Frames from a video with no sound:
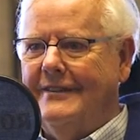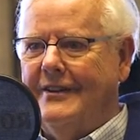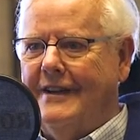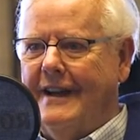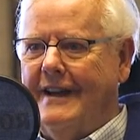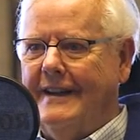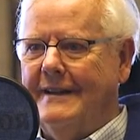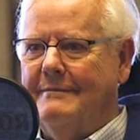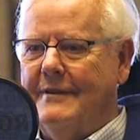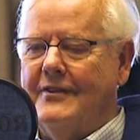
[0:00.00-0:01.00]

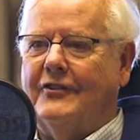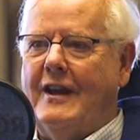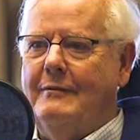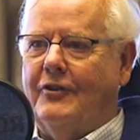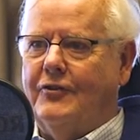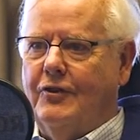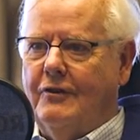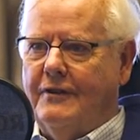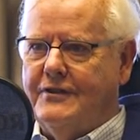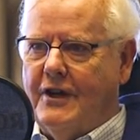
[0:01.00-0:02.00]
today. The same is
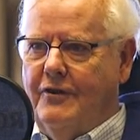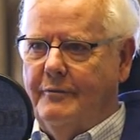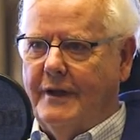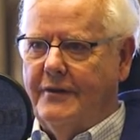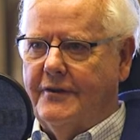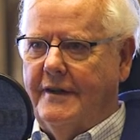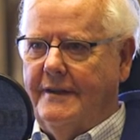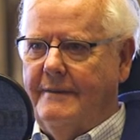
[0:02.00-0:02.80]
true of atonement.